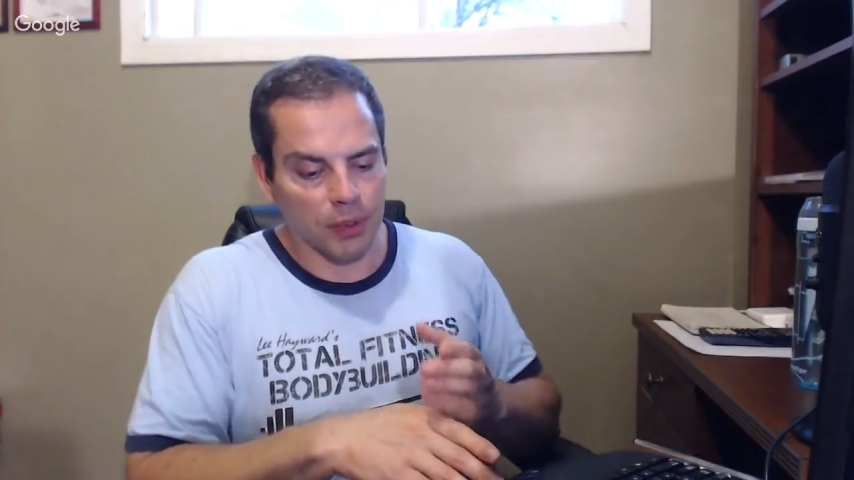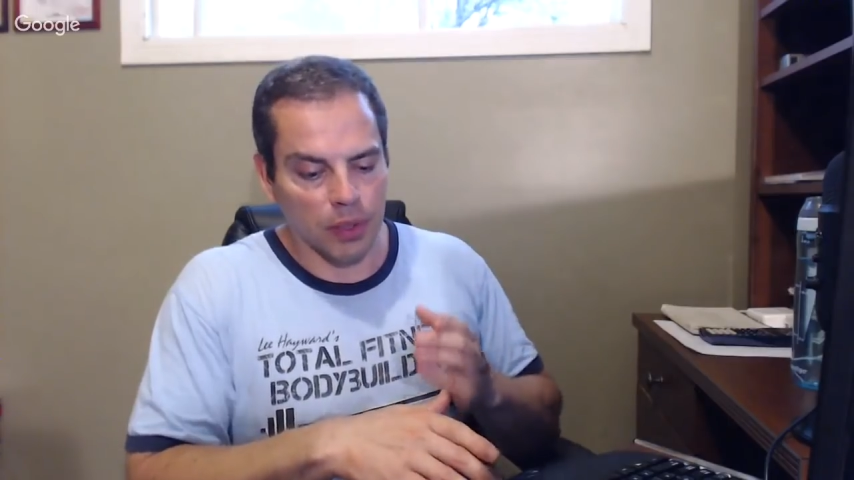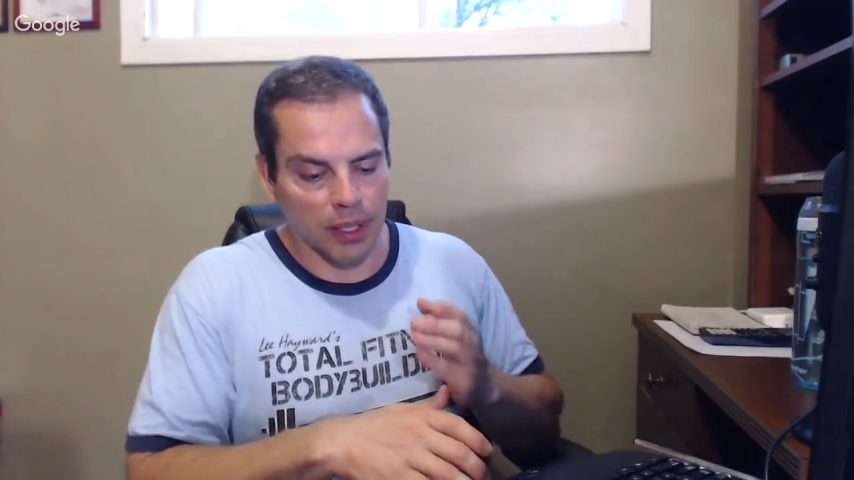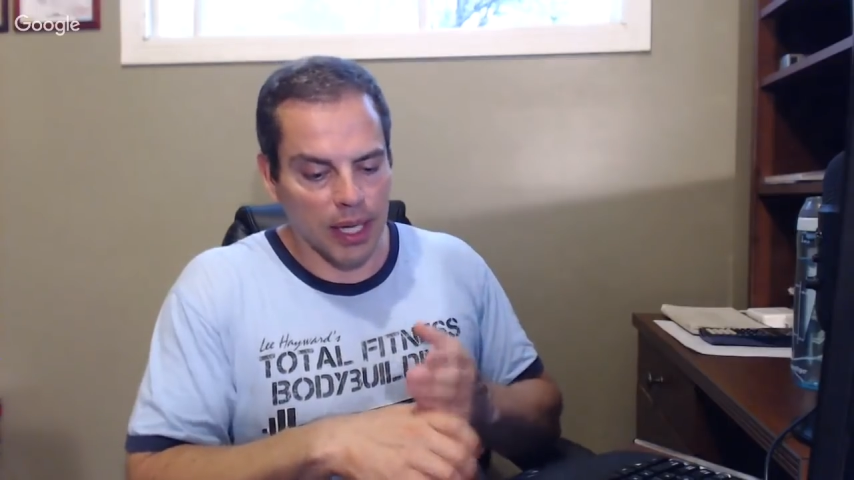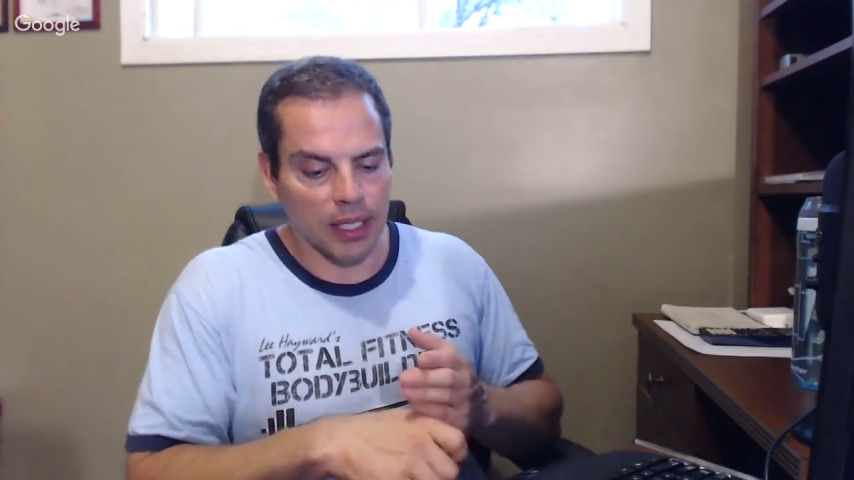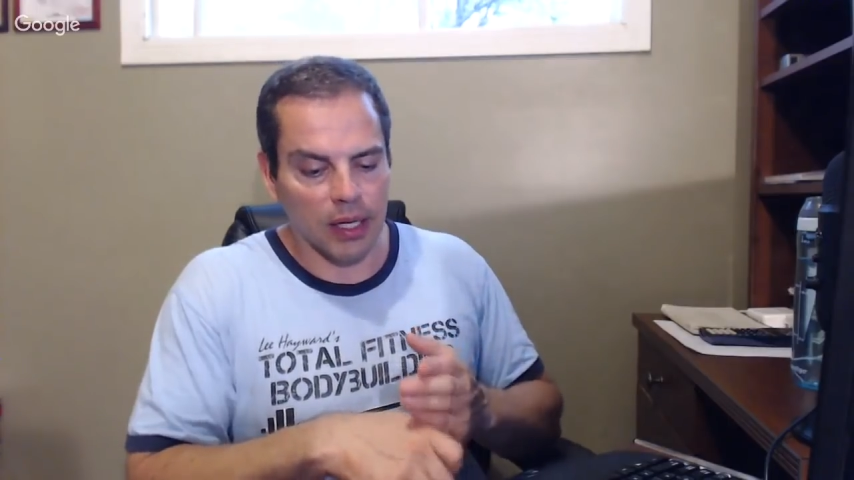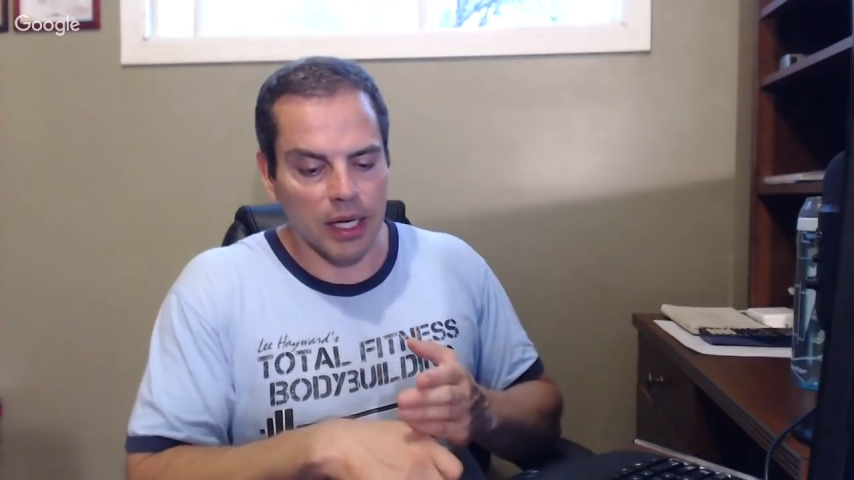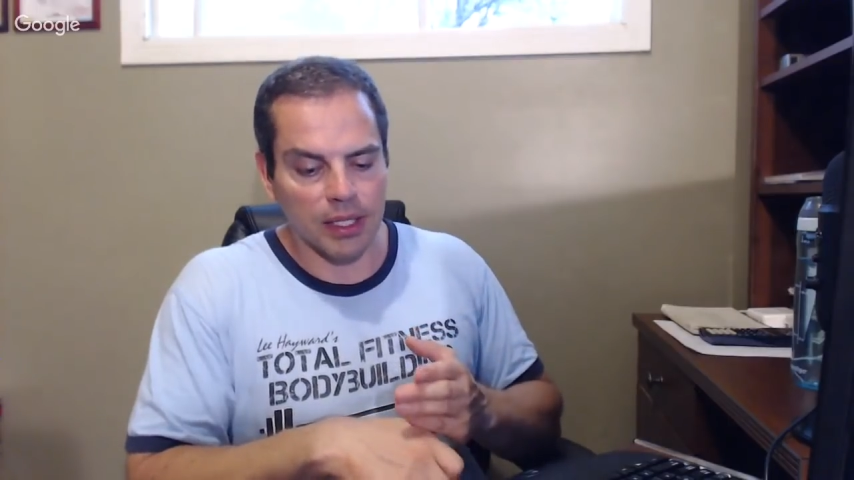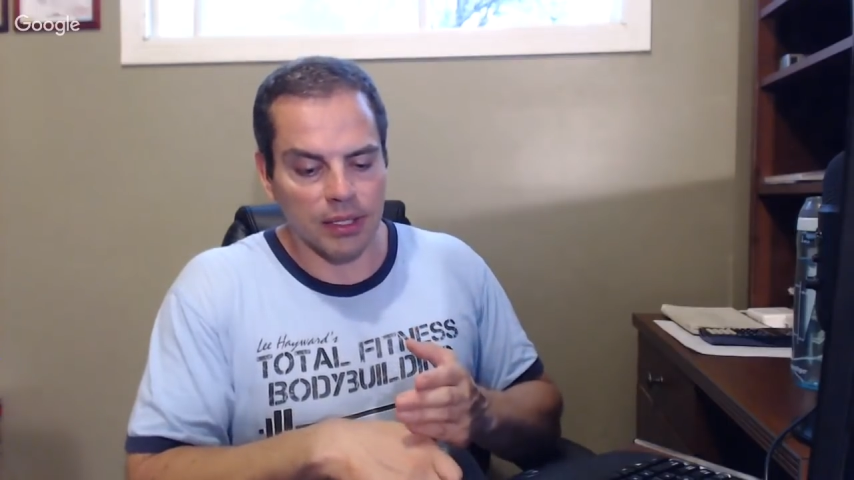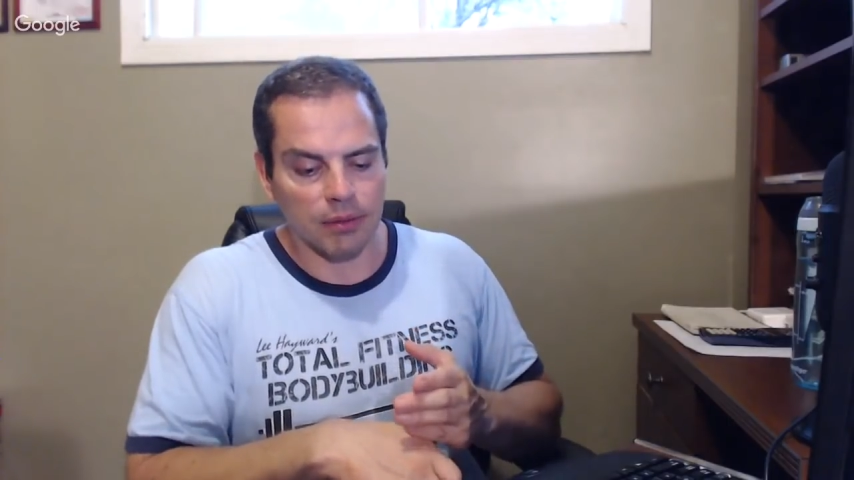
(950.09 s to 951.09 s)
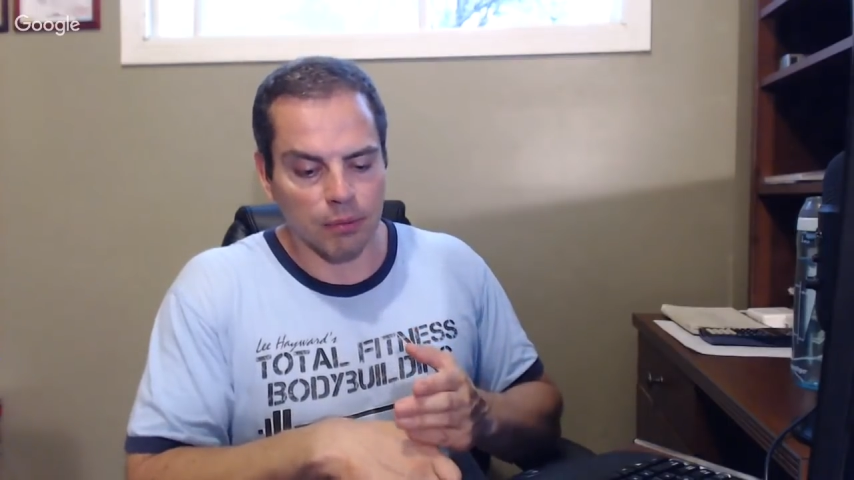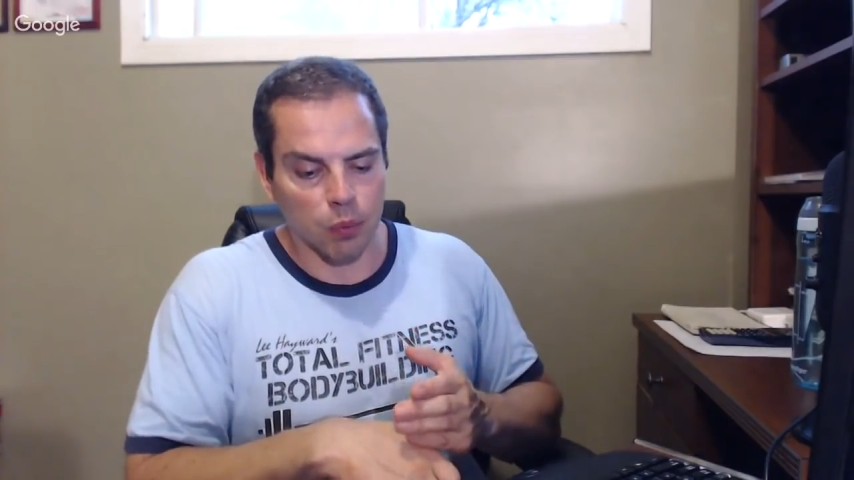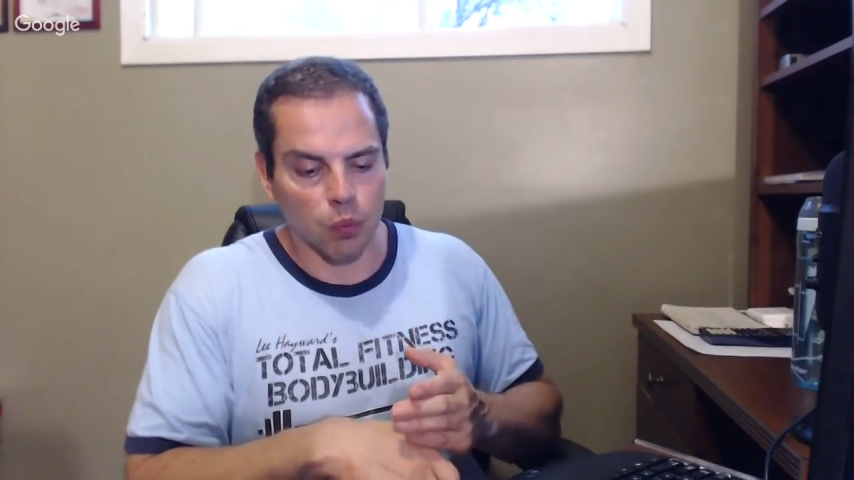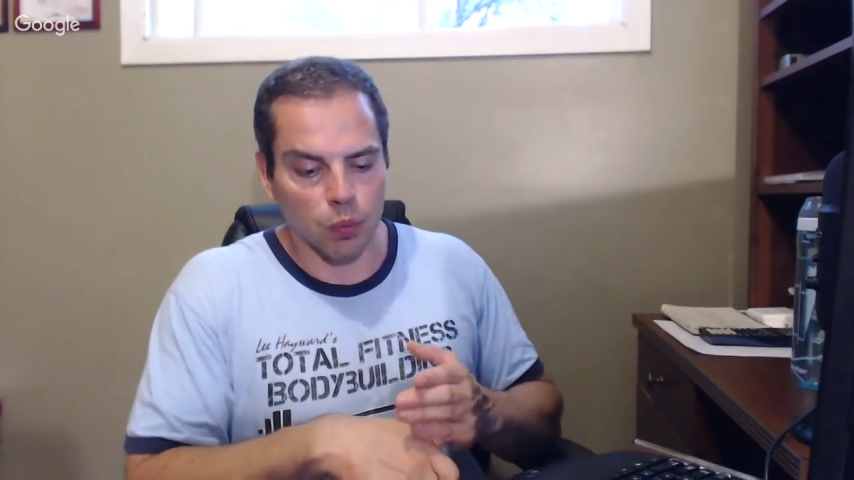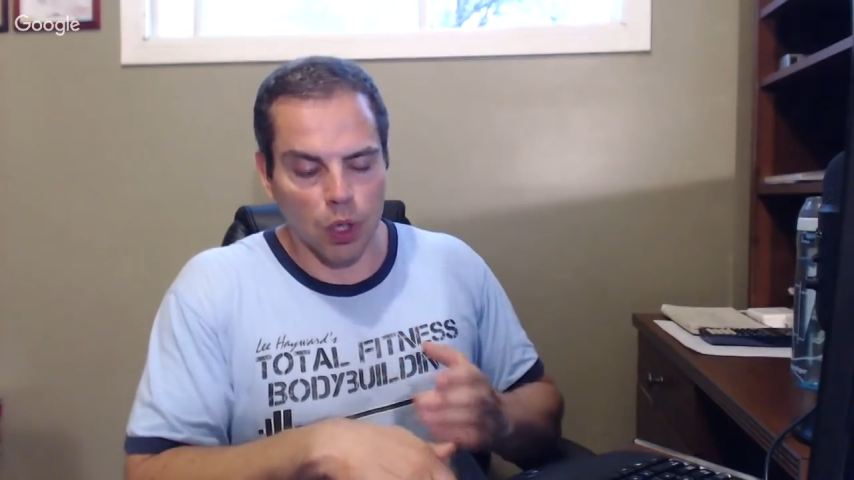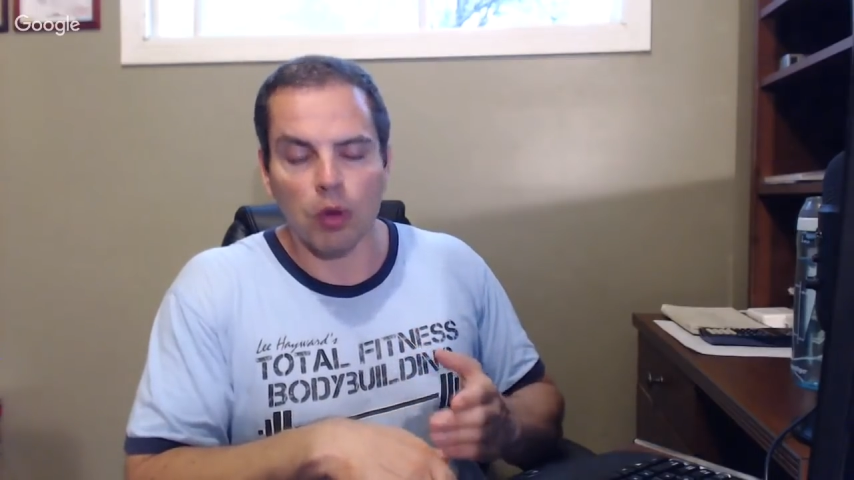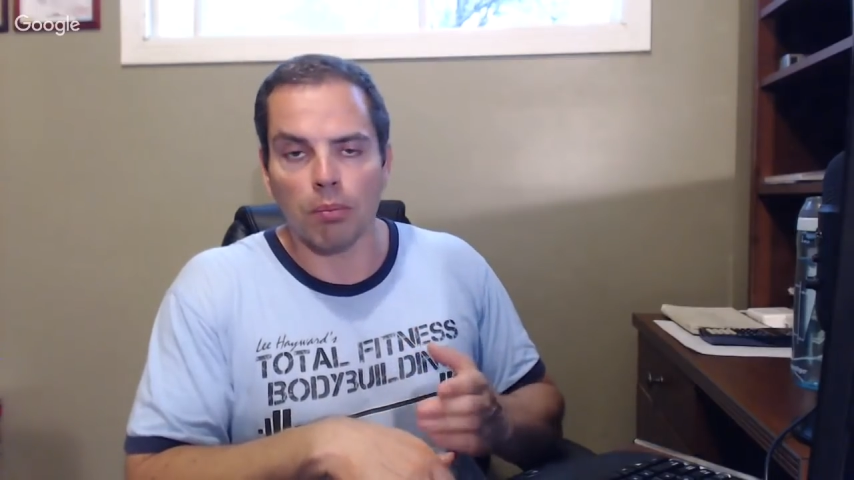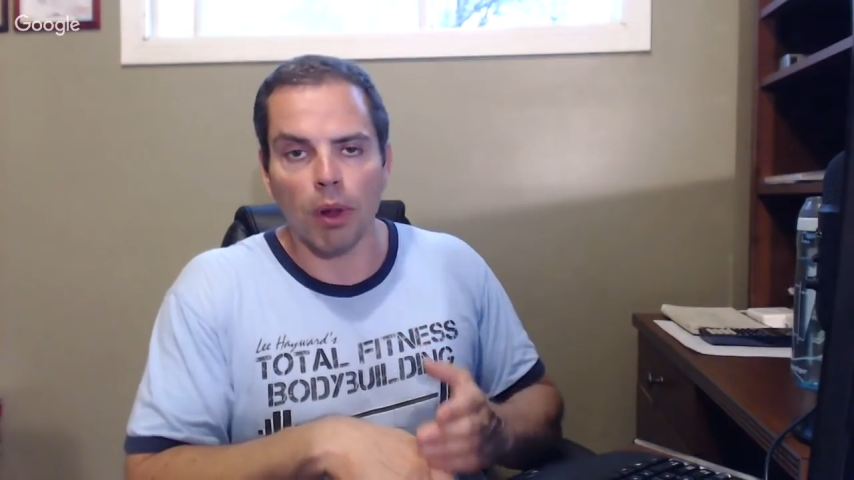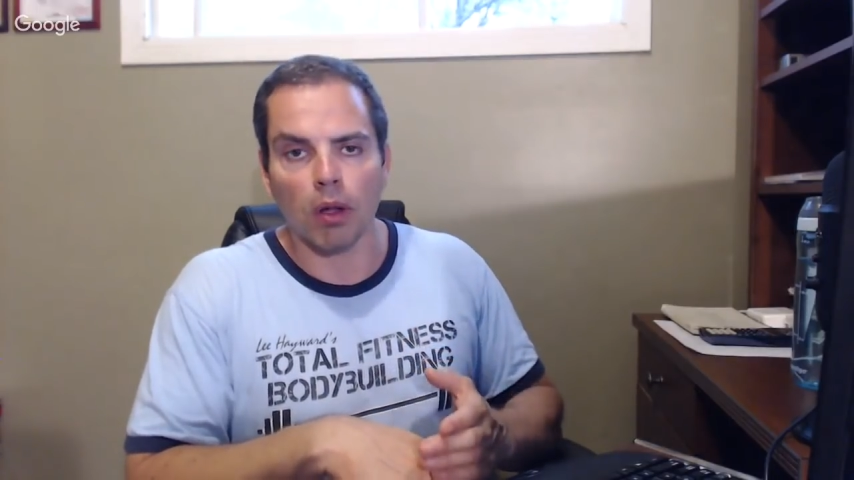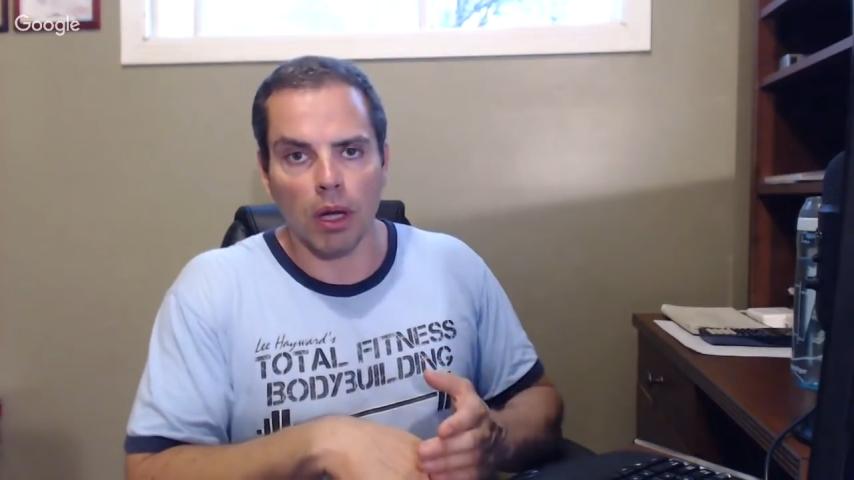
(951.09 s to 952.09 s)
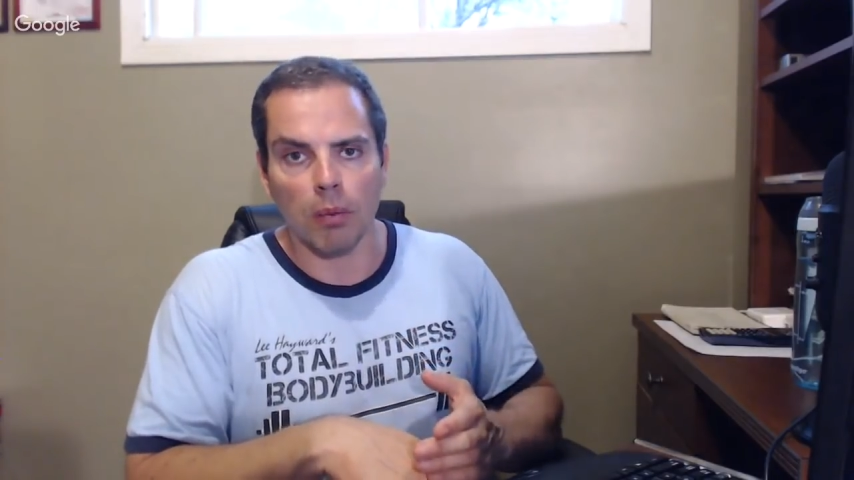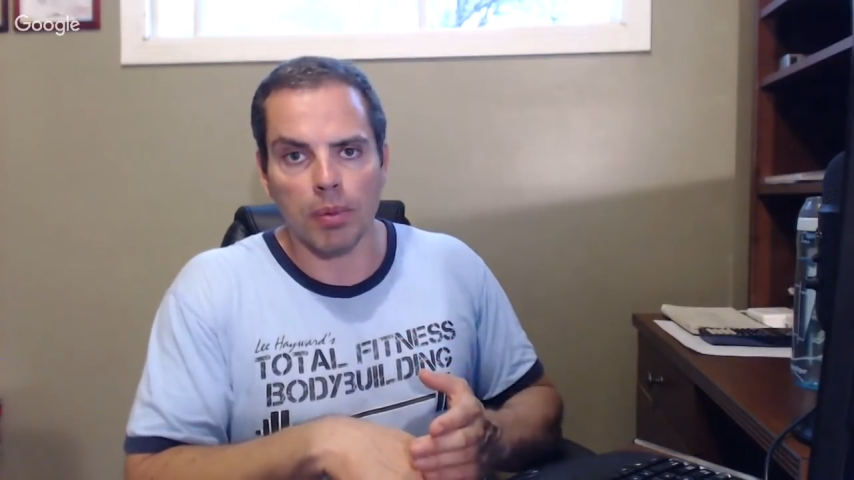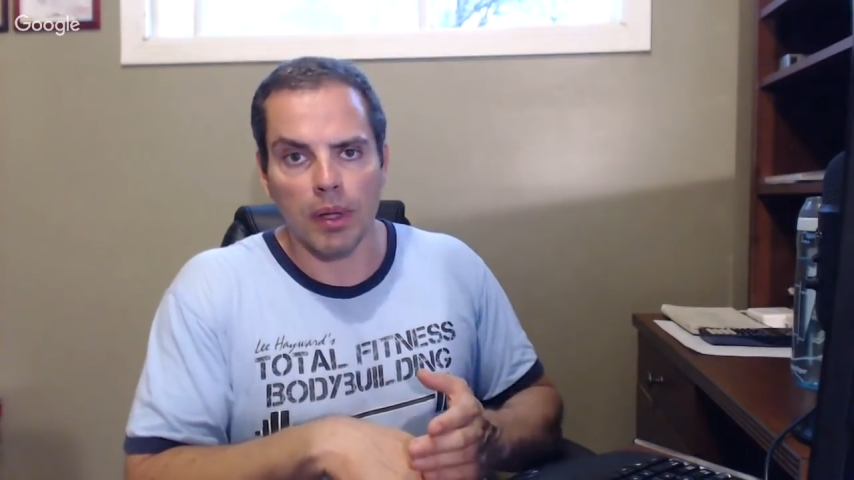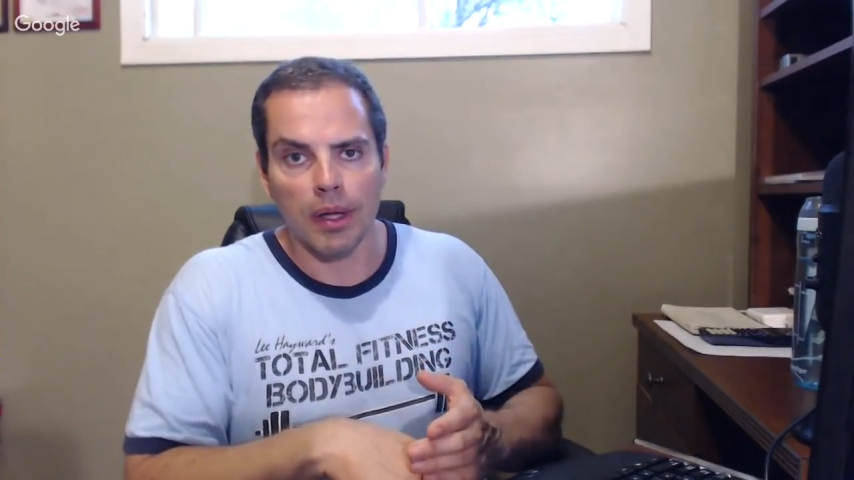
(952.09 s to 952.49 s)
when a lot of guys go to bulk up,